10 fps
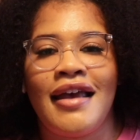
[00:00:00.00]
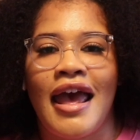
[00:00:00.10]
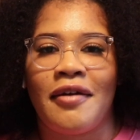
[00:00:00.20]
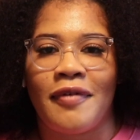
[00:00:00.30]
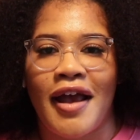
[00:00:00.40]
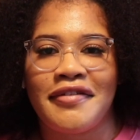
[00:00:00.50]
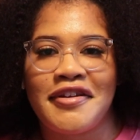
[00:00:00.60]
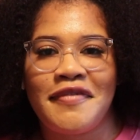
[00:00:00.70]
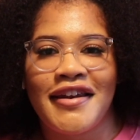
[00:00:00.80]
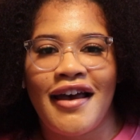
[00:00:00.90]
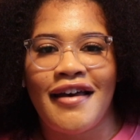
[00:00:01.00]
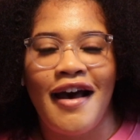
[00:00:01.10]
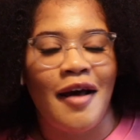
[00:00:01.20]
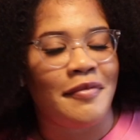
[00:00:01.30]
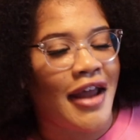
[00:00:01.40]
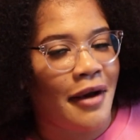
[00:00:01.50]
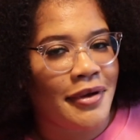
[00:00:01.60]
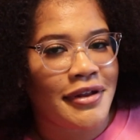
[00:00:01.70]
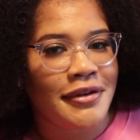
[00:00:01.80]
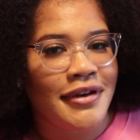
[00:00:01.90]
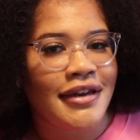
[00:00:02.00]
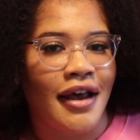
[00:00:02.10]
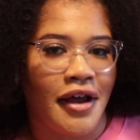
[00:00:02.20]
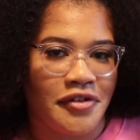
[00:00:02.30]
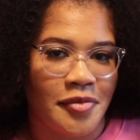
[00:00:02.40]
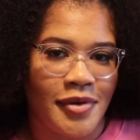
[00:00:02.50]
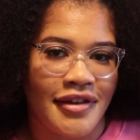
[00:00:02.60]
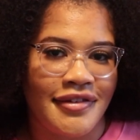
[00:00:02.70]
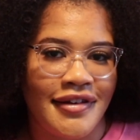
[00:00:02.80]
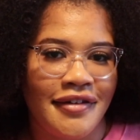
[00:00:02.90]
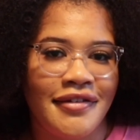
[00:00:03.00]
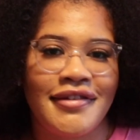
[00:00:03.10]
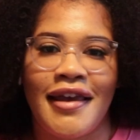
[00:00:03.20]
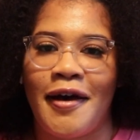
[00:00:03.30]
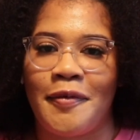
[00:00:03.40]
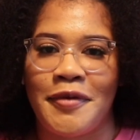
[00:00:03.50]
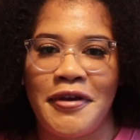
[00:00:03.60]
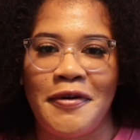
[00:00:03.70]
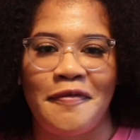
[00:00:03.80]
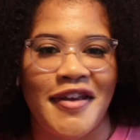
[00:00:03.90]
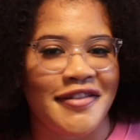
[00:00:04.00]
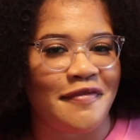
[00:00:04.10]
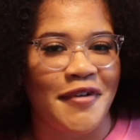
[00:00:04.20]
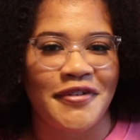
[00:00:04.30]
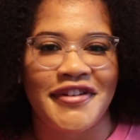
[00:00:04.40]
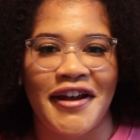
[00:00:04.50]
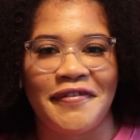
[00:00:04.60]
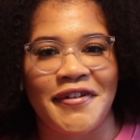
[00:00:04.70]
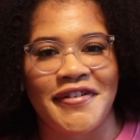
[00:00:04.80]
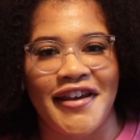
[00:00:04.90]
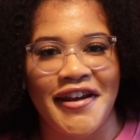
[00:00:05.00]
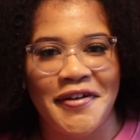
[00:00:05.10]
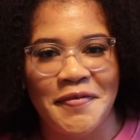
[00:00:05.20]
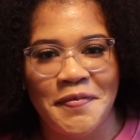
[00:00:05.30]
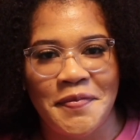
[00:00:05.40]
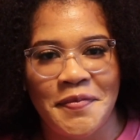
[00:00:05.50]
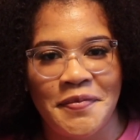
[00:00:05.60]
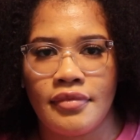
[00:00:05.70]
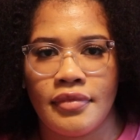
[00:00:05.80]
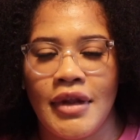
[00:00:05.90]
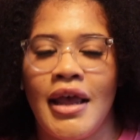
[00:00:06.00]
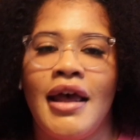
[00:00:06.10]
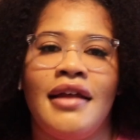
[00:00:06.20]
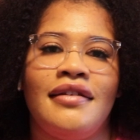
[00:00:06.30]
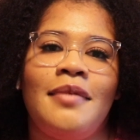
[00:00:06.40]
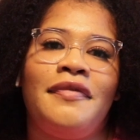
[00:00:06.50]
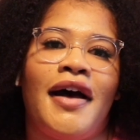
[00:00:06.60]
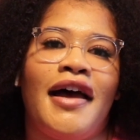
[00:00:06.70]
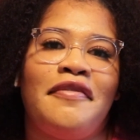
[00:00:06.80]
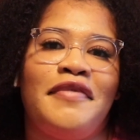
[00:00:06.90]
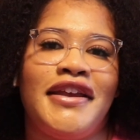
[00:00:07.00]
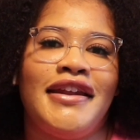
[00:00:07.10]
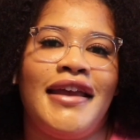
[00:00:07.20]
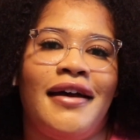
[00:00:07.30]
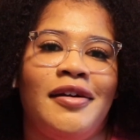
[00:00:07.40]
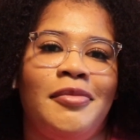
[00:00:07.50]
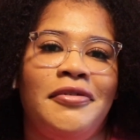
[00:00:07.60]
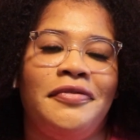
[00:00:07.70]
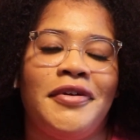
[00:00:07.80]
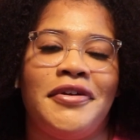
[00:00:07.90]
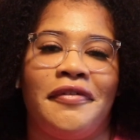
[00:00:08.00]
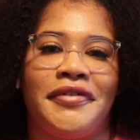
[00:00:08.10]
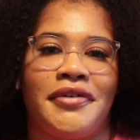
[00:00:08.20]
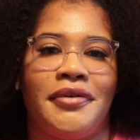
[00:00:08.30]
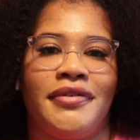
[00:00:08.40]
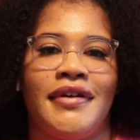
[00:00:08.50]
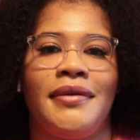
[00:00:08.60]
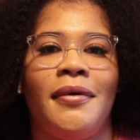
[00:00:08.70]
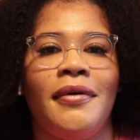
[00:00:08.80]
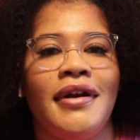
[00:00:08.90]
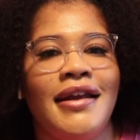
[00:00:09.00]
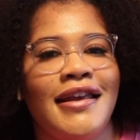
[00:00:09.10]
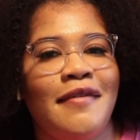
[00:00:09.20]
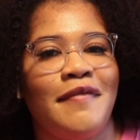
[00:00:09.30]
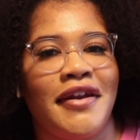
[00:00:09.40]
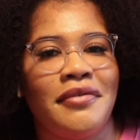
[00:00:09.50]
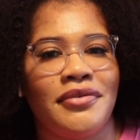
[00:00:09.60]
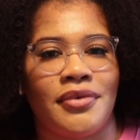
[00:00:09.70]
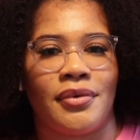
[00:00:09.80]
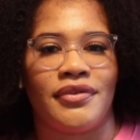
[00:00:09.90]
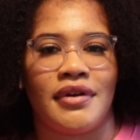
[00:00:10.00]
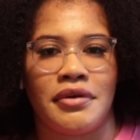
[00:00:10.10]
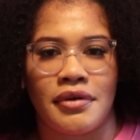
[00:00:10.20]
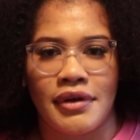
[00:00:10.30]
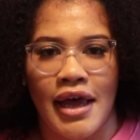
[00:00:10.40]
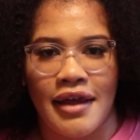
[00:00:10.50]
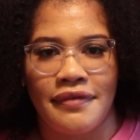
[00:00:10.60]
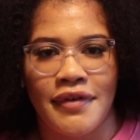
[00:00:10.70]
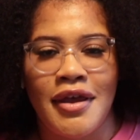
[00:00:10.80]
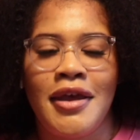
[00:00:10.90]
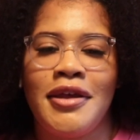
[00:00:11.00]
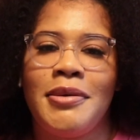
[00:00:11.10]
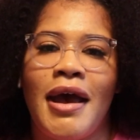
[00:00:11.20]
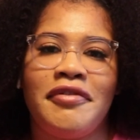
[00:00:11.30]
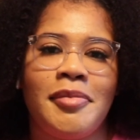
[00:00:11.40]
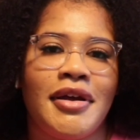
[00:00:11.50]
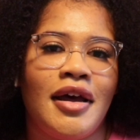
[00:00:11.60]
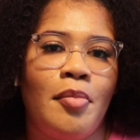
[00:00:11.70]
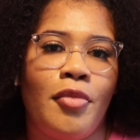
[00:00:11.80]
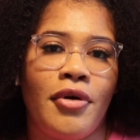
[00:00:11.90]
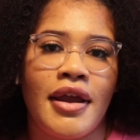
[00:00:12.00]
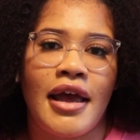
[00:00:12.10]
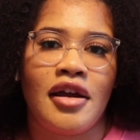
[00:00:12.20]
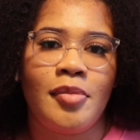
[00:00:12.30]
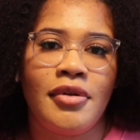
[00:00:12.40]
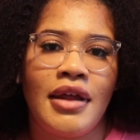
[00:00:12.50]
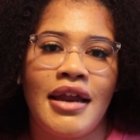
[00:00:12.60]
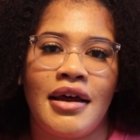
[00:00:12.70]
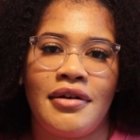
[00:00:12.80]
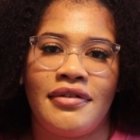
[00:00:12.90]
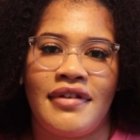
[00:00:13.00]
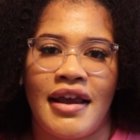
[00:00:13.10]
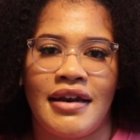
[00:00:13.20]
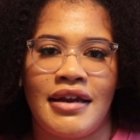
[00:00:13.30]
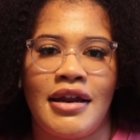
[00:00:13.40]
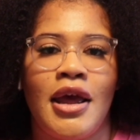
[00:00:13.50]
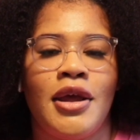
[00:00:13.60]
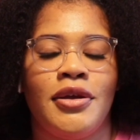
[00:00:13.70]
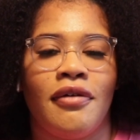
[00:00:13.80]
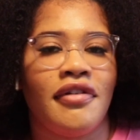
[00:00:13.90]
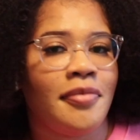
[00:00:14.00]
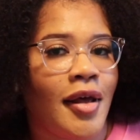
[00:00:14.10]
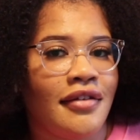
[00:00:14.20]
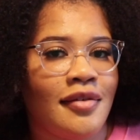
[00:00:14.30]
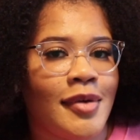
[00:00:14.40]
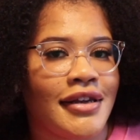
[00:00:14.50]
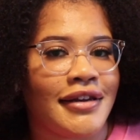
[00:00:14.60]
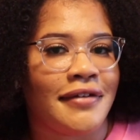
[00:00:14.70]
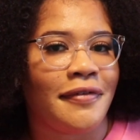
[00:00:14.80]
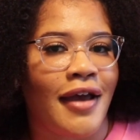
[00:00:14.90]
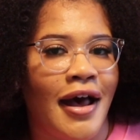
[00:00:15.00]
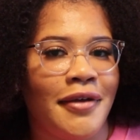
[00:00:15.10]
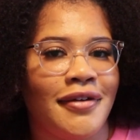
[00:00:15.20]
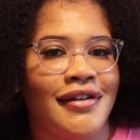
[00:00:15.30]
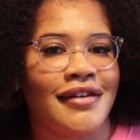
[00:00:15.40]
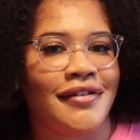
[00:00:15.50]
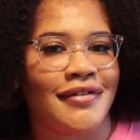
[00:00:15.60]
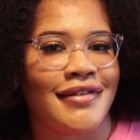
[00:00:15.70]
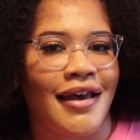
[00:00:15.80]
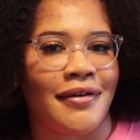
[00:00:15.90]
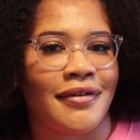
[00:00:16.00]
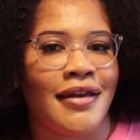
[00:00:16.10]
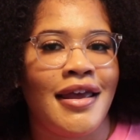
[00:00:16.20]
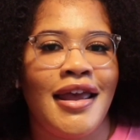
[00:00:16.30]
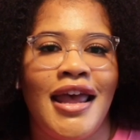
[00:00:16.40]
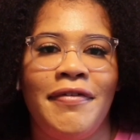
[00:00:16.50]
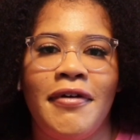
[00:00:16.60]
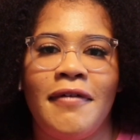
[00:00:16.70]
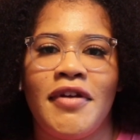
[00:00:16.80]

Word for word: at RisingToBe.com, now including 100 plus stickers to help you make the most out of your day. Tip 5, being accountable for your results. In order to get better results in your life, you have to become more accountable and understanding your responsibility for how your day turns out. If you're a